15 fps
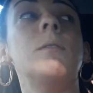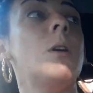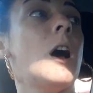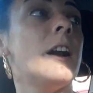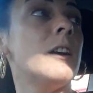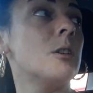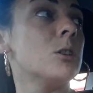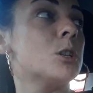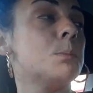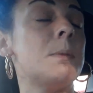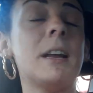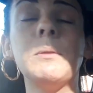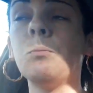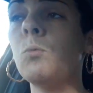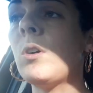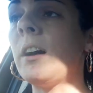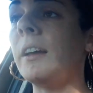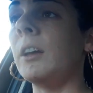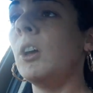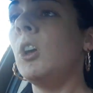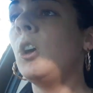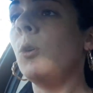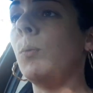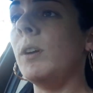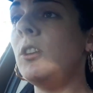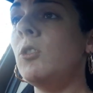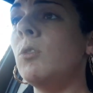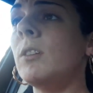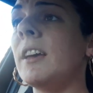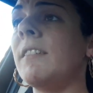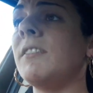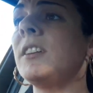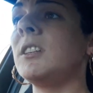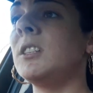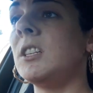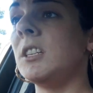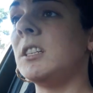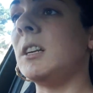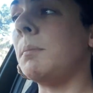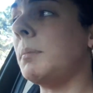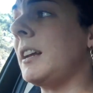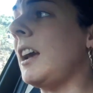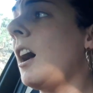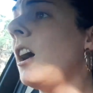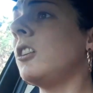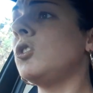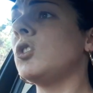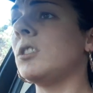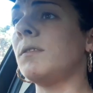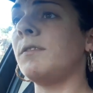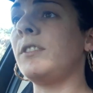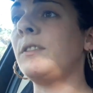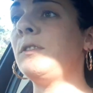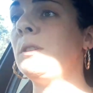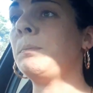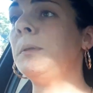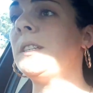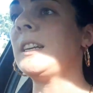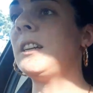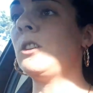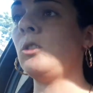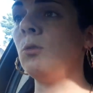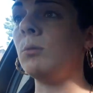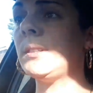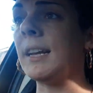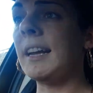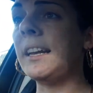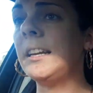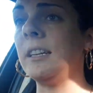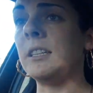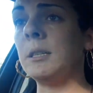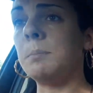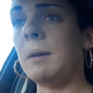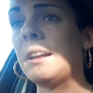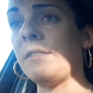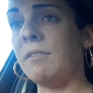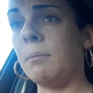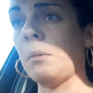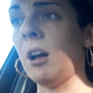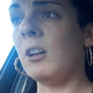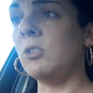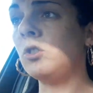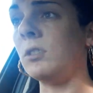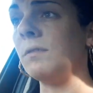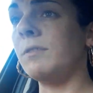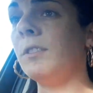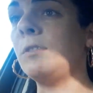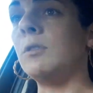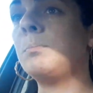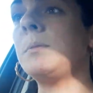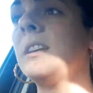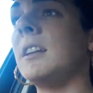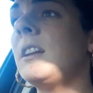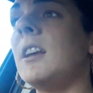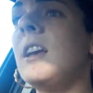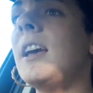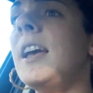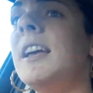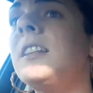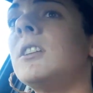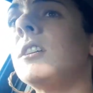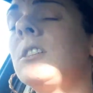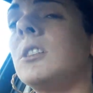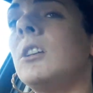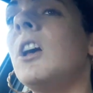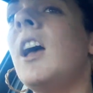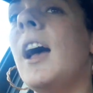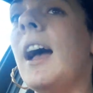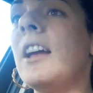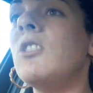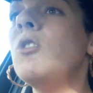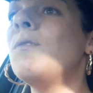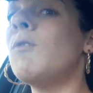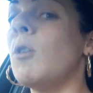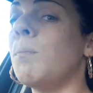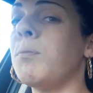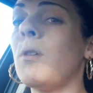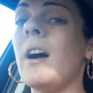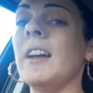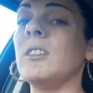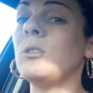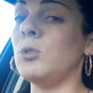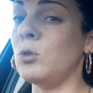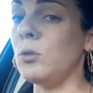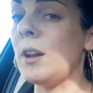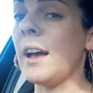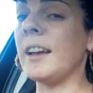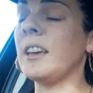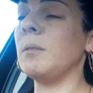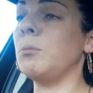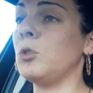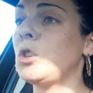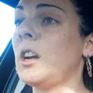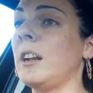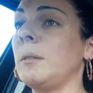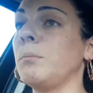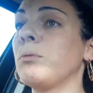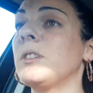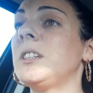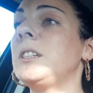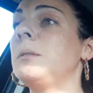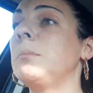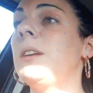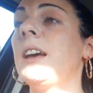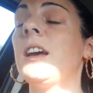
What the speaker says: And I'll explain why. When you're giving to somebody 150% and you're dating this man from 150%, he doesn't, and you've got pride because you like him, you're trying to impress him,